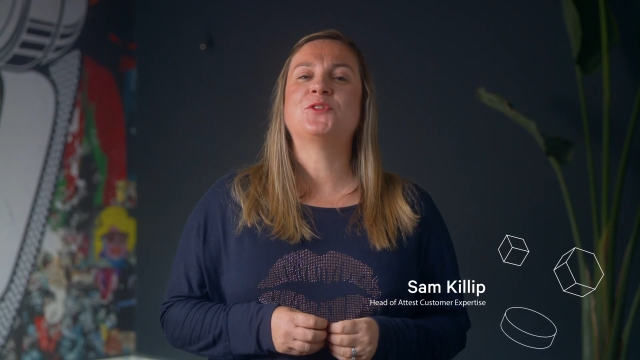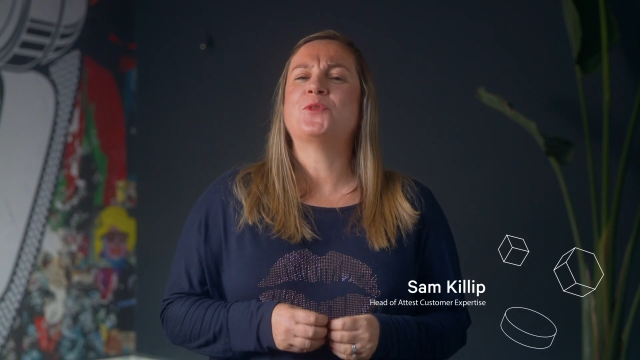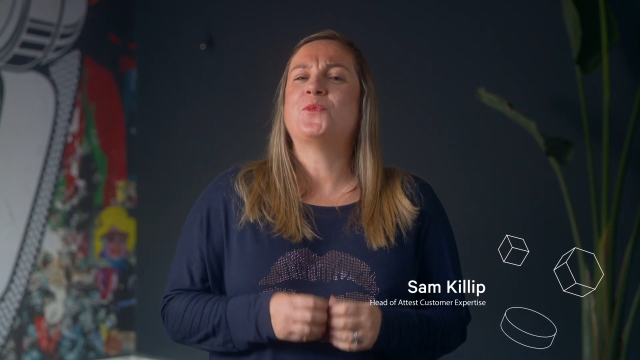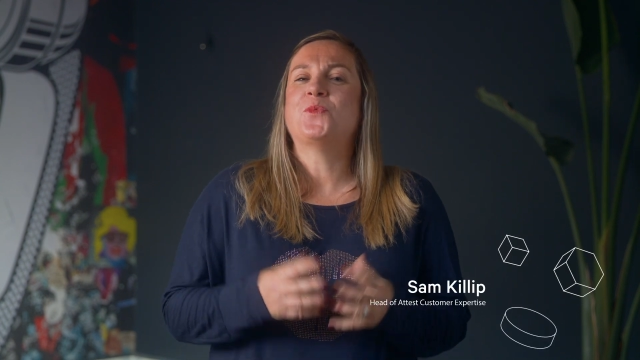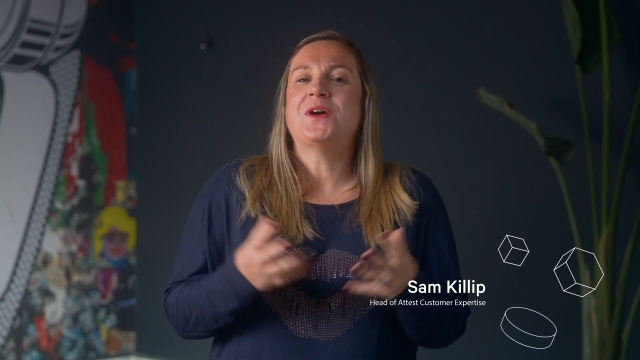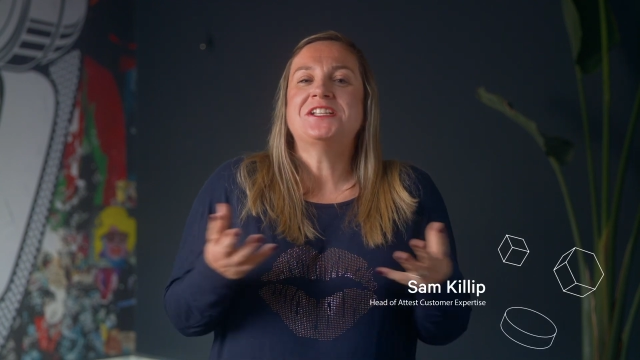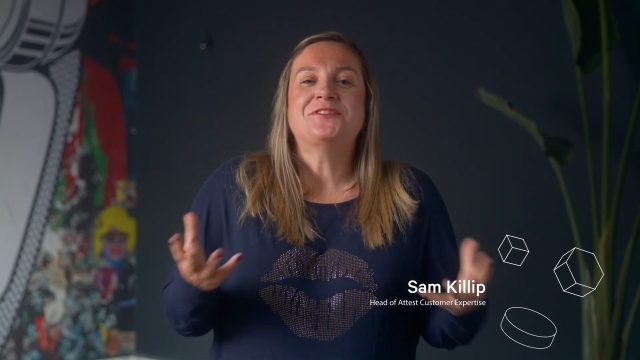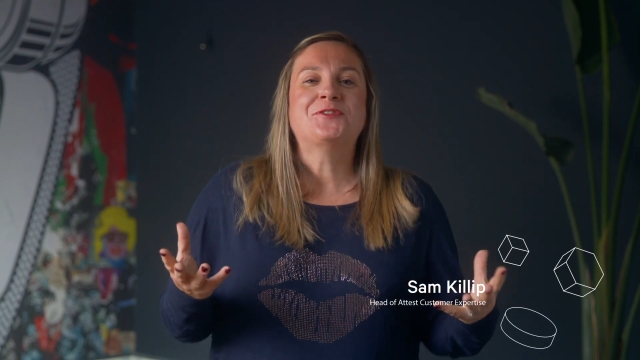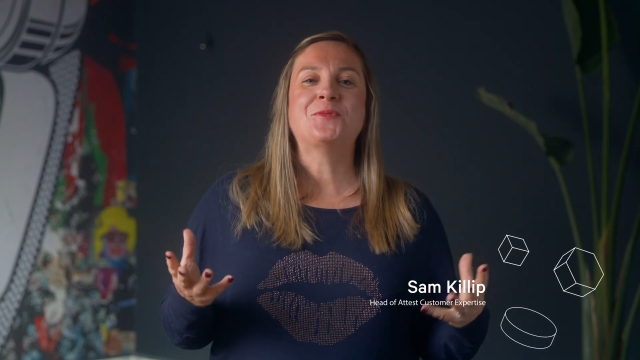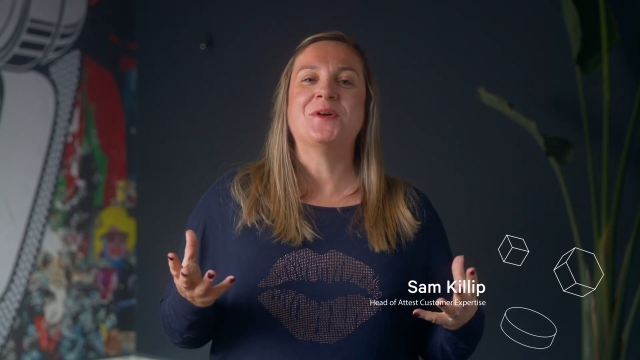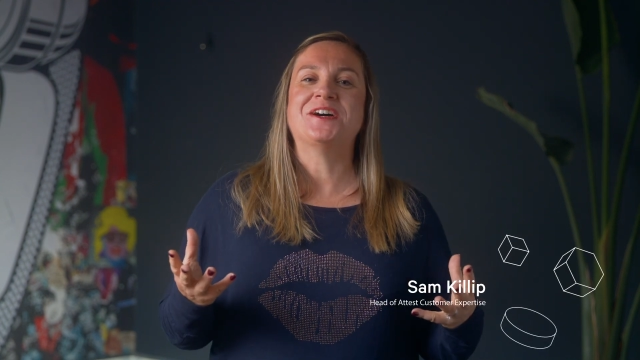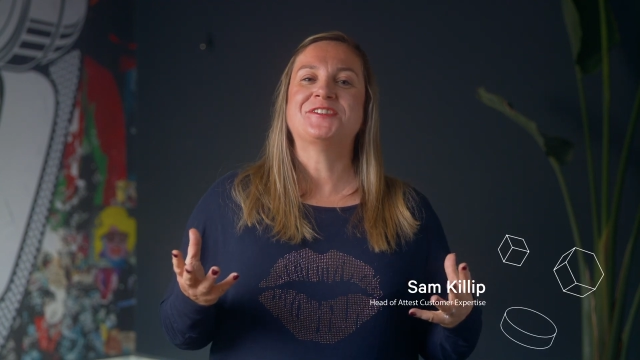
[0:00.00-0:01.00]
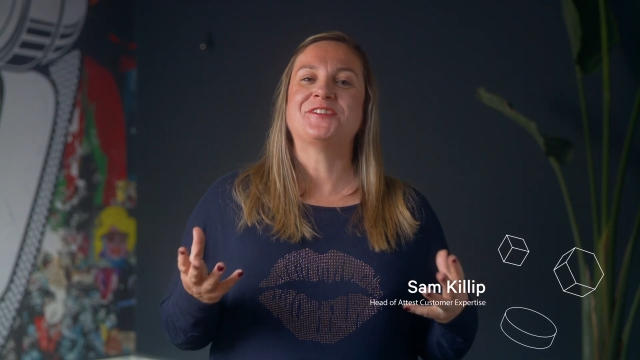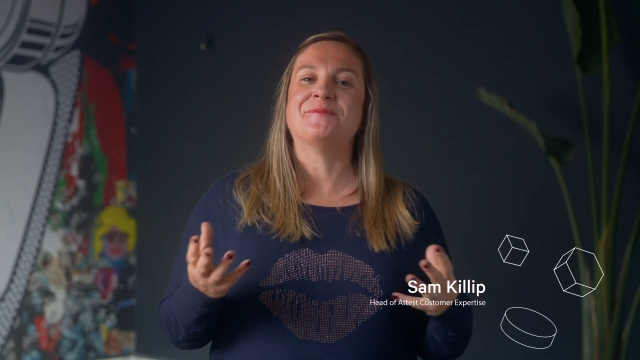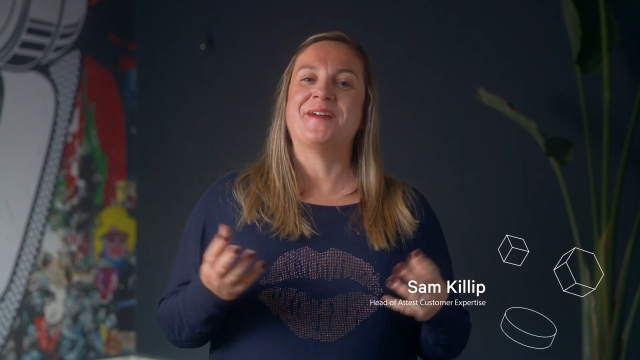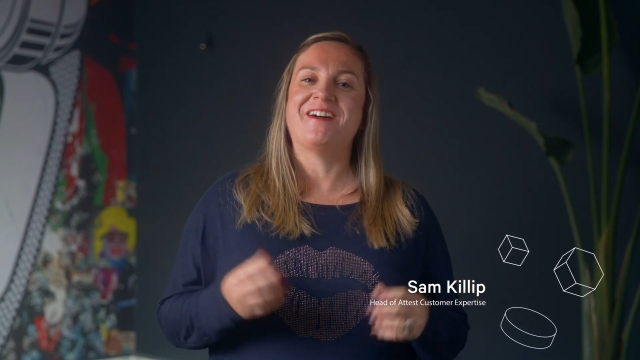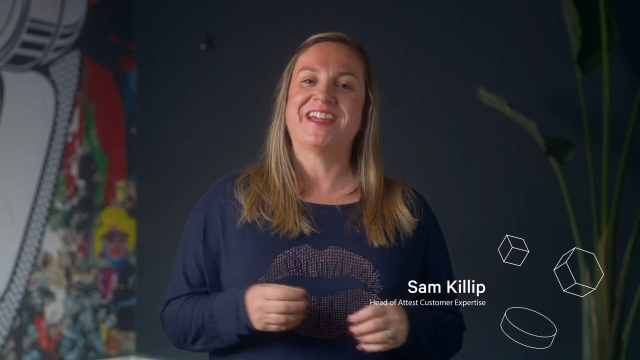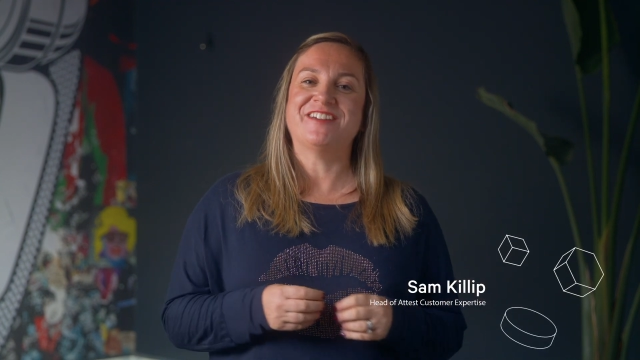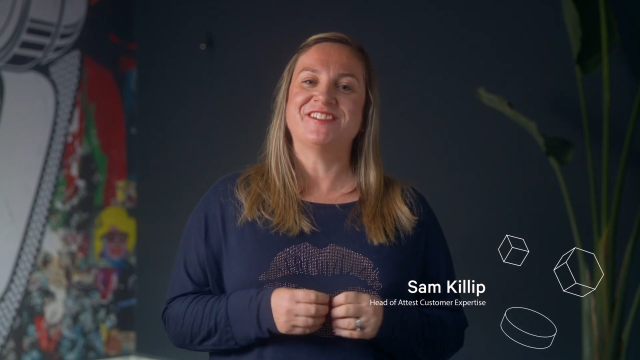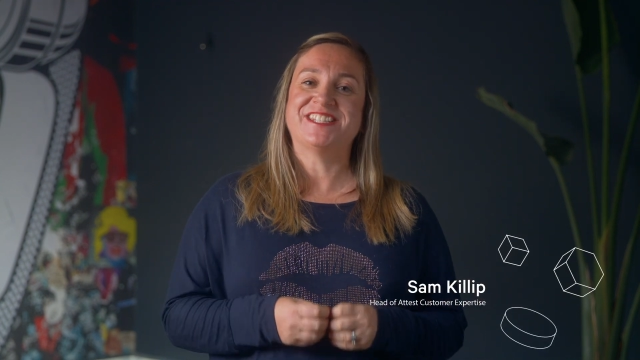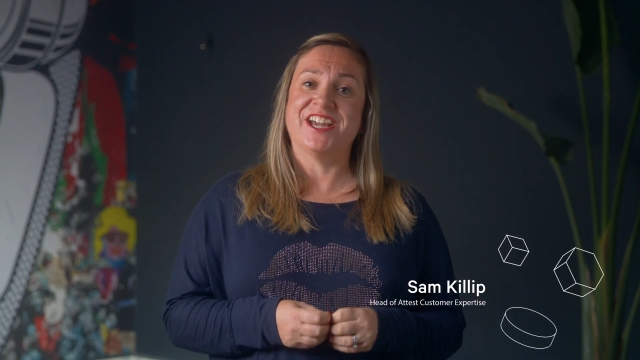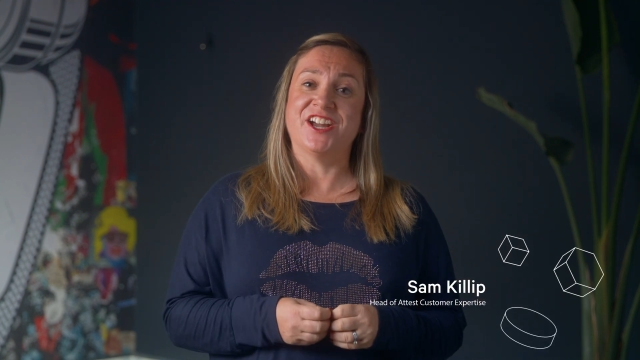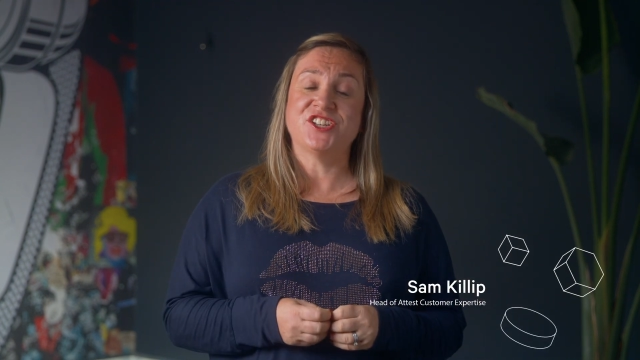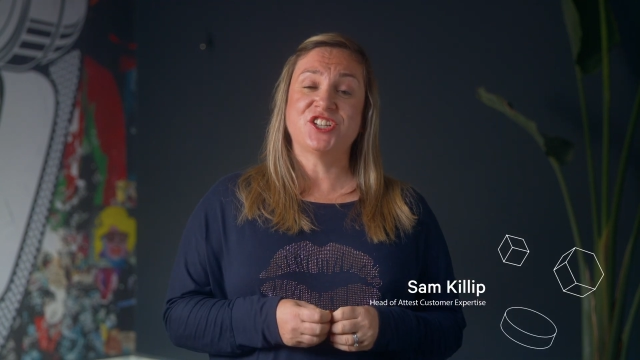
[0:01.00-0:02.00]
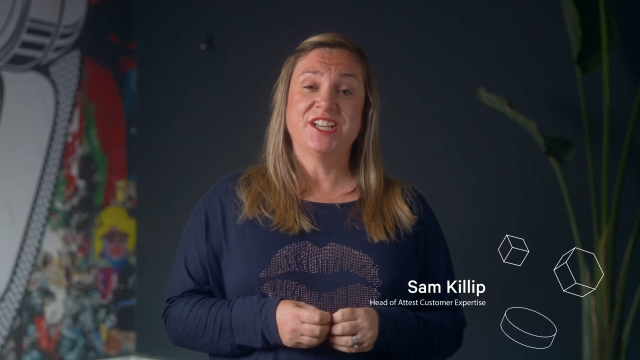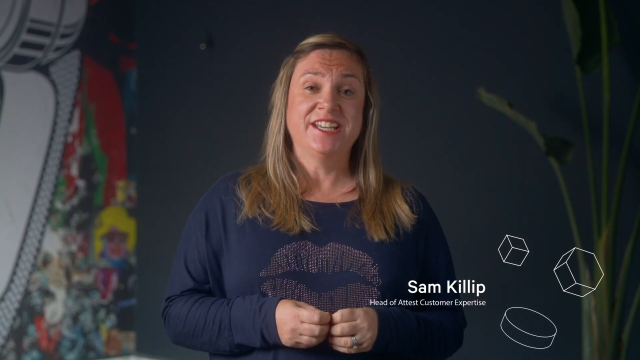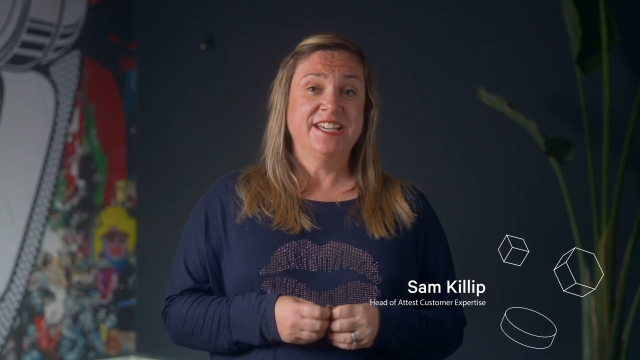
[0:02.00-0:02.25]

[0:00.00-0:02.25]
the wonderful world of market research